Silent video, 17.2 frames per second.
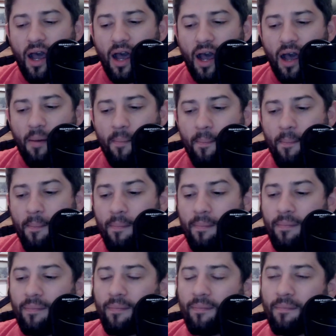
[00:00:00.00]
m
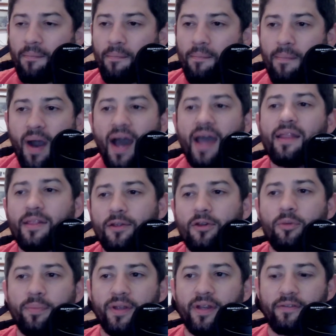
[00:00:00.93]
my
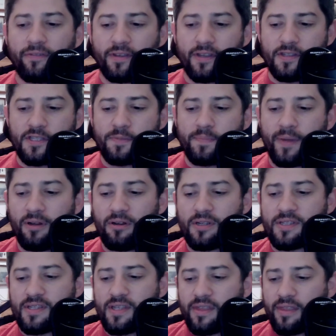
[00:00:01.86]
little bit of
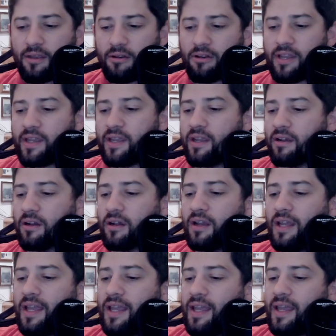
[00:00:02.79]
conspiracy theory here
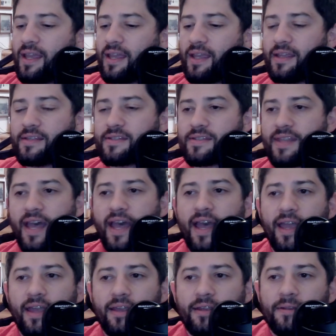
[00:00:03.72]
is
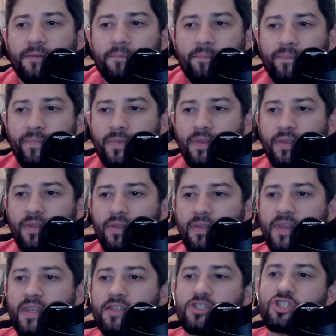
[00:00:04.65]
that
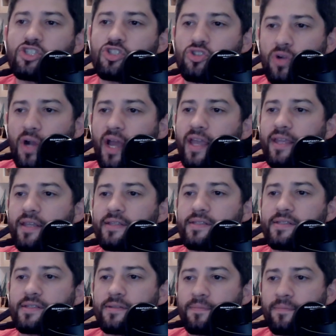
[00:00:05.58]
these
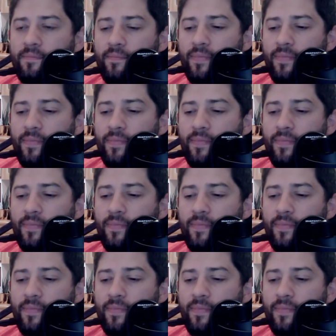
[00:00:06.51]
strikes